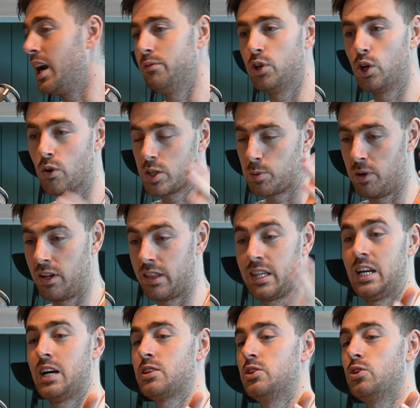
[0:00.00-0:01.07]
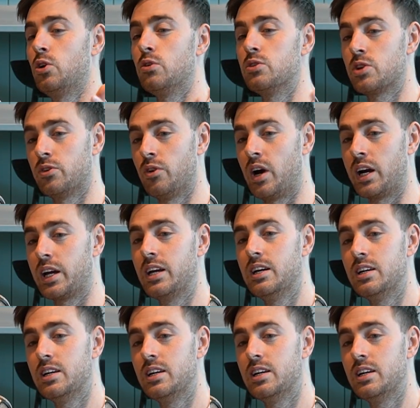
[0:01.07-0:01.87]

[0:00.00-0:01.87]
if you go and spend $1,000 on like